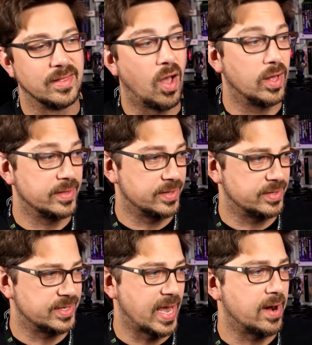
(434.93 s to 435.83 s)
on
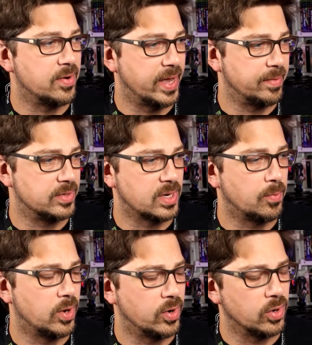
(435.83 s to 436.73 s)
Saturday,
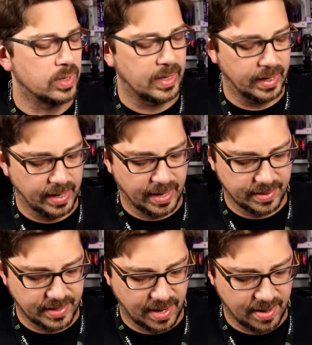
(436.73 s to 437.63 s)
somewhat early,
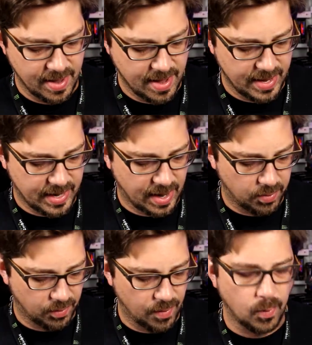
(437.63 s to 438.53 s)
and he and I
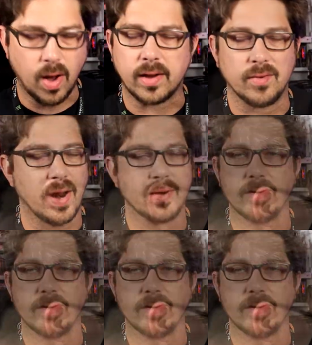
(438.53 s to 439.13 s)
were walking around